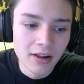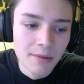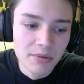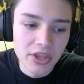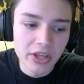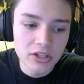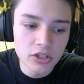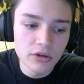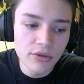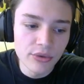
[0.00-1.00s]
But then, like,
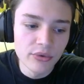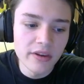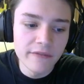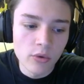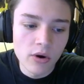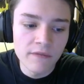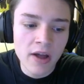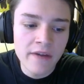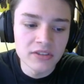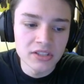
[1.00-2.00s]
2, 3, 4,
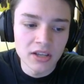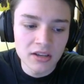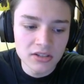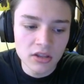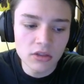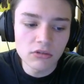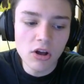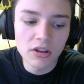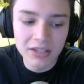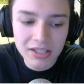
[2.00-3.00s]
5, and 6, like, they're
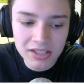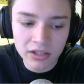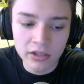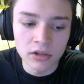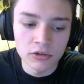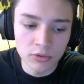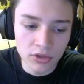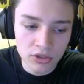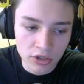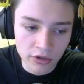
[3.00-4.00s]
all decently close with
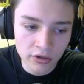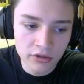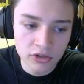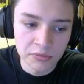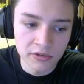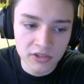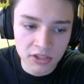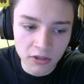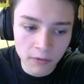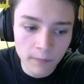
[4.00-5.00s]
each other in terms of
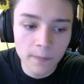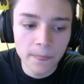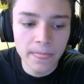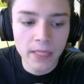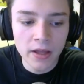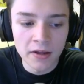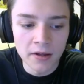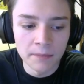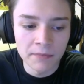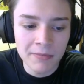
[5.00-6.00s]
skill.
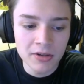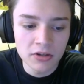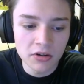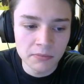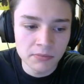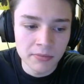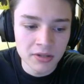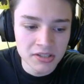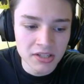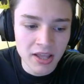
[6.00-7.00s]
I mean, you're not probably going
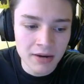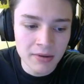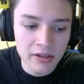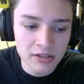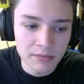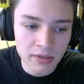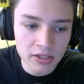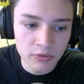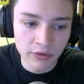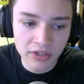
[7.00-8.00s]
to see Anime List beat
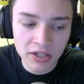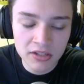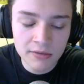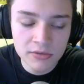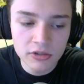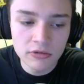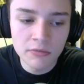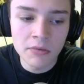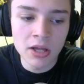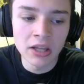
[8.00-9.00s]
Swift anytime soon,
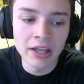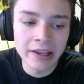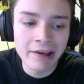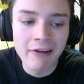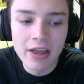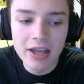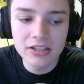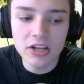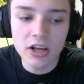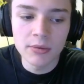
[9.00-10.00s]
but, like, it's
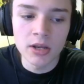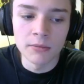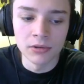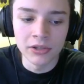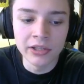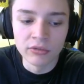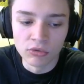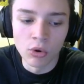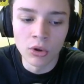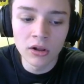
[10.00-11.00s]
not going to be a complete
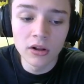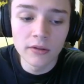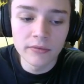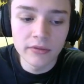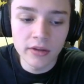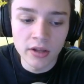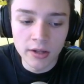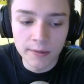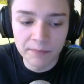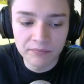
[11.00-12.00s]
roll
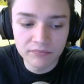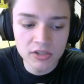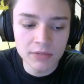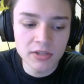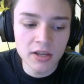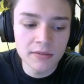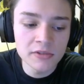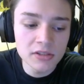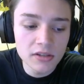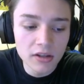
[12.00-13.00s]
sometimes.